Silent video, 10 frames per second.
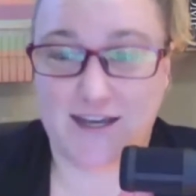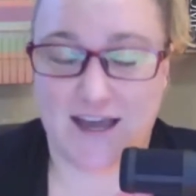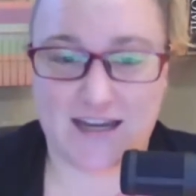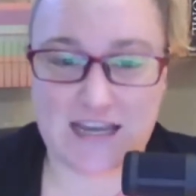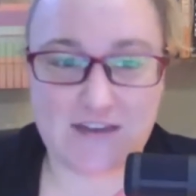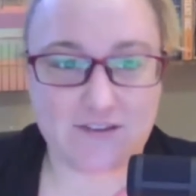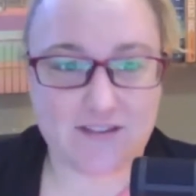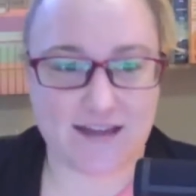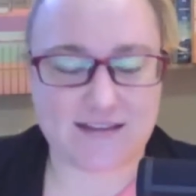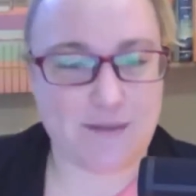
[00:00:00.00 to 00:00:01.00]
And even
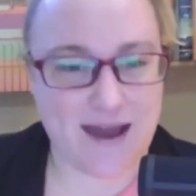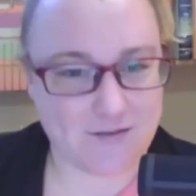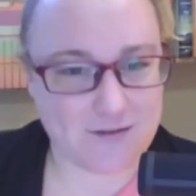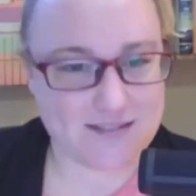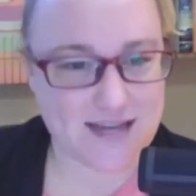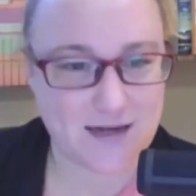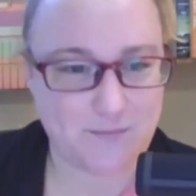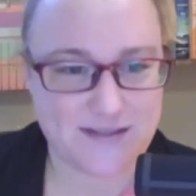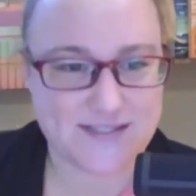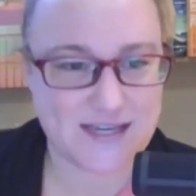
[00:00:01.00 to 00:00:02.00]
like the background's kind of
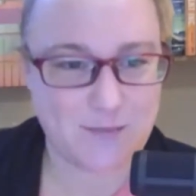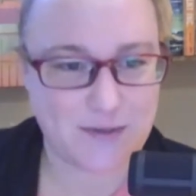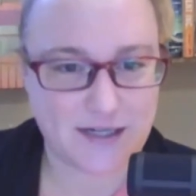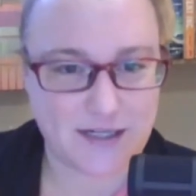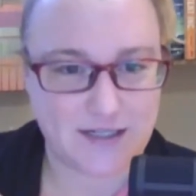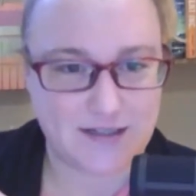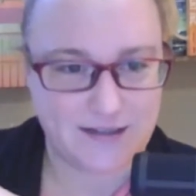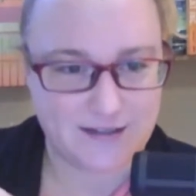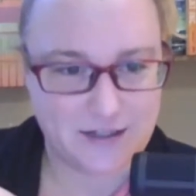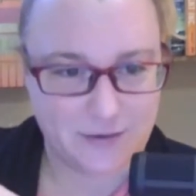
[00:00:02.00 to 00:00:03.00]
busy, but it
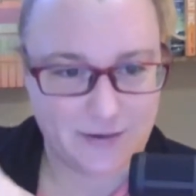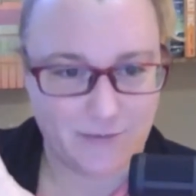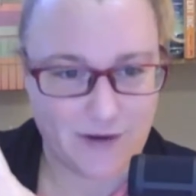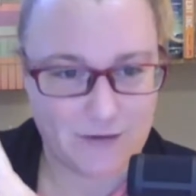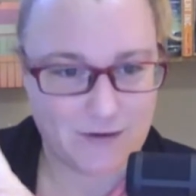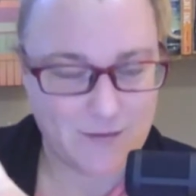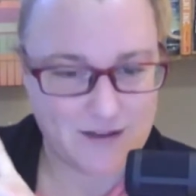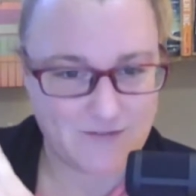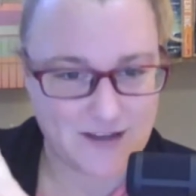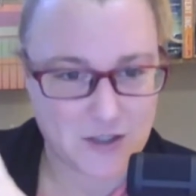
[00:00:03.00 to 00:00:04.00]
went around my
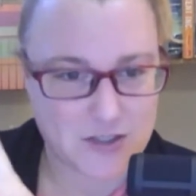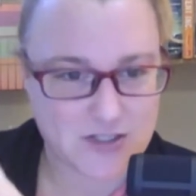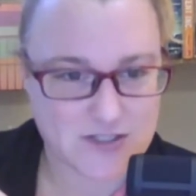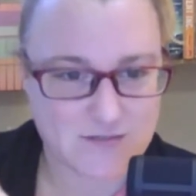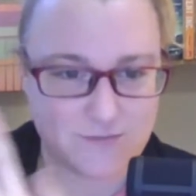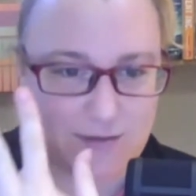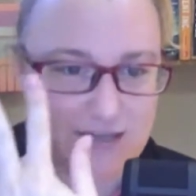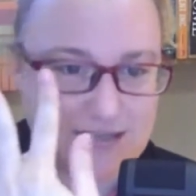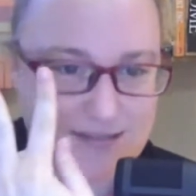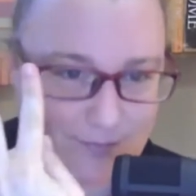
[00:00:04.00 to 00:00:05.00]
fingers. Maybe
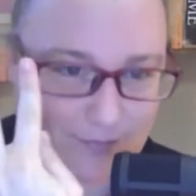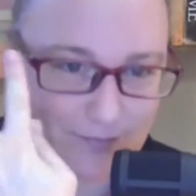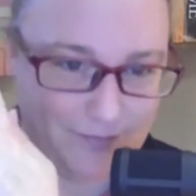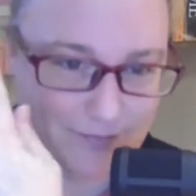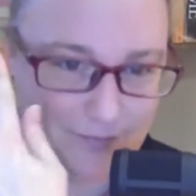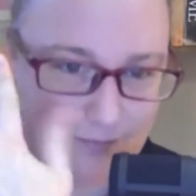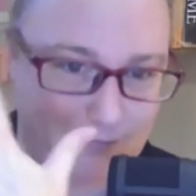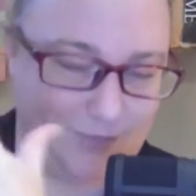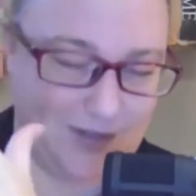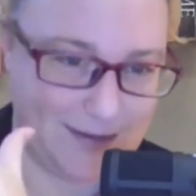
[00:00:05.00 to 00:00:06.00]
because I'm
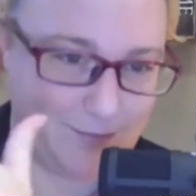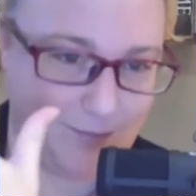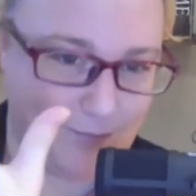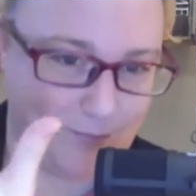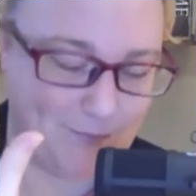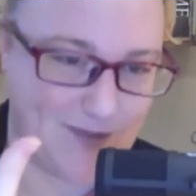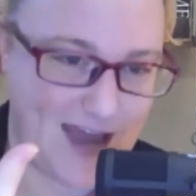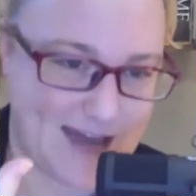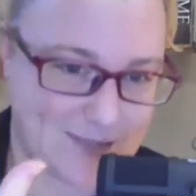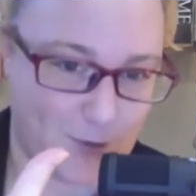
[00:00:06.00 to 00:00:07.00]
like
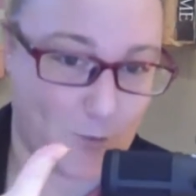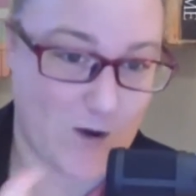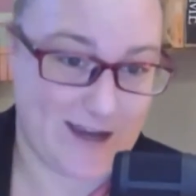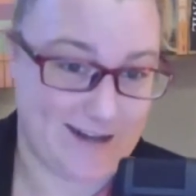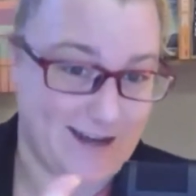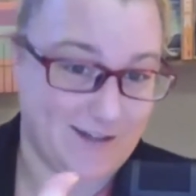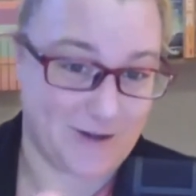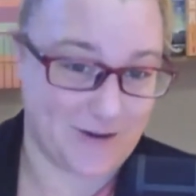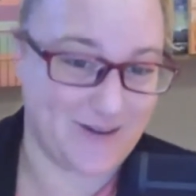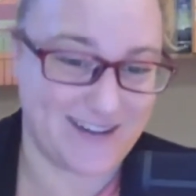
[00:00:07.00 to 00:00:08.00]
Casper White. I don't
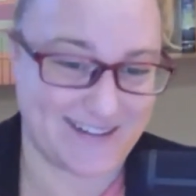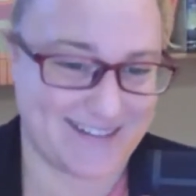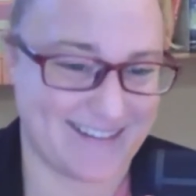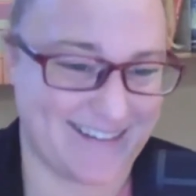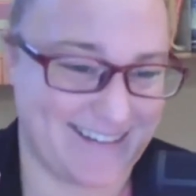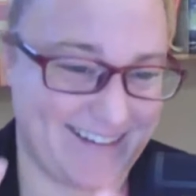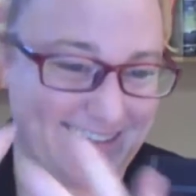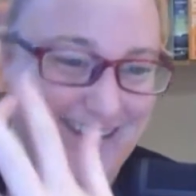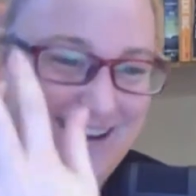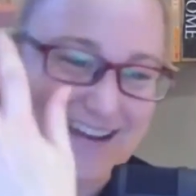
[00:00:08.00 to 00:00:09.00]
know.
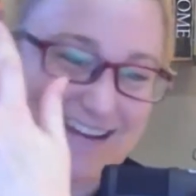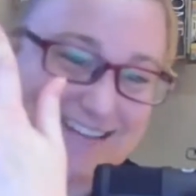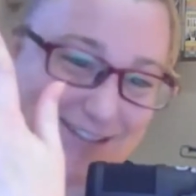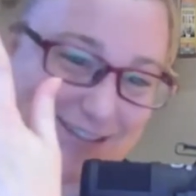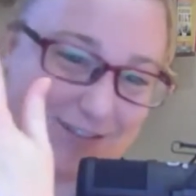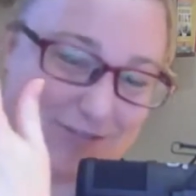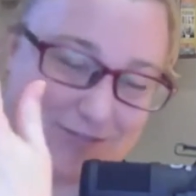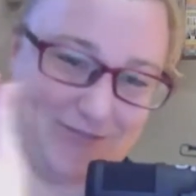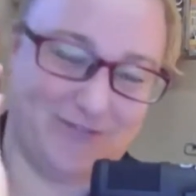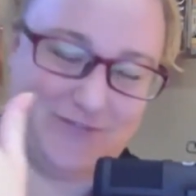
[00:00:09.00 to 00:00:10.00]
It is a little
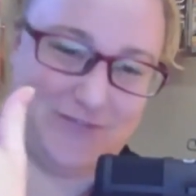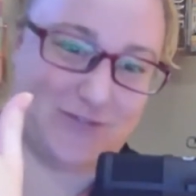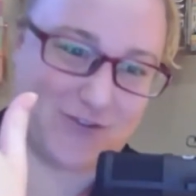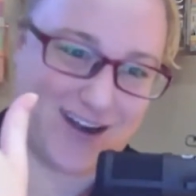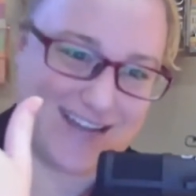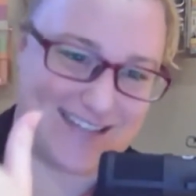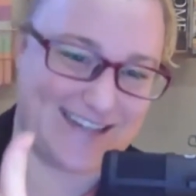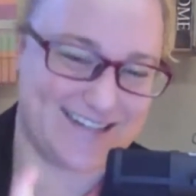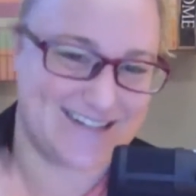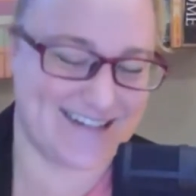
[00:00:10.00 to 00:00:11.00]
fluorescent.